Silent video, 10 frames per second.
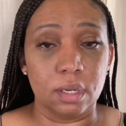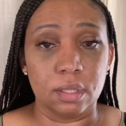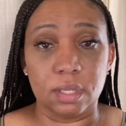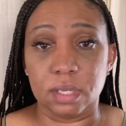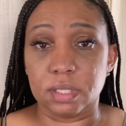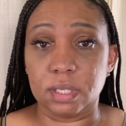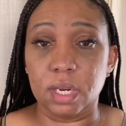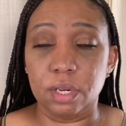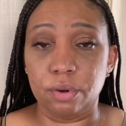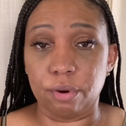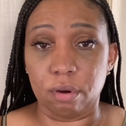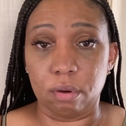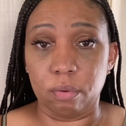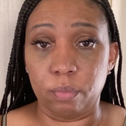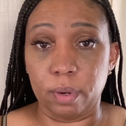than a skinny girl
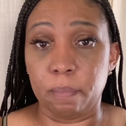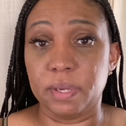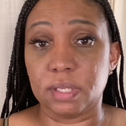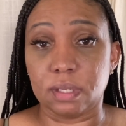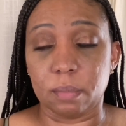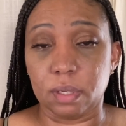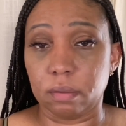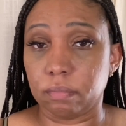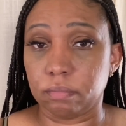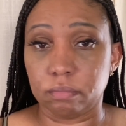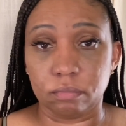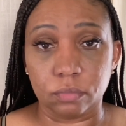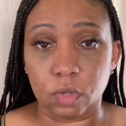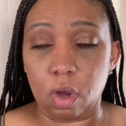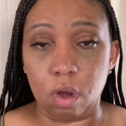with a big stomach
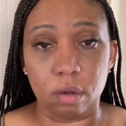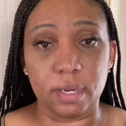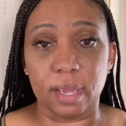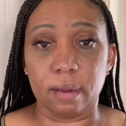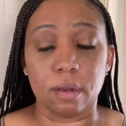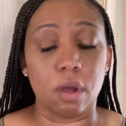all day.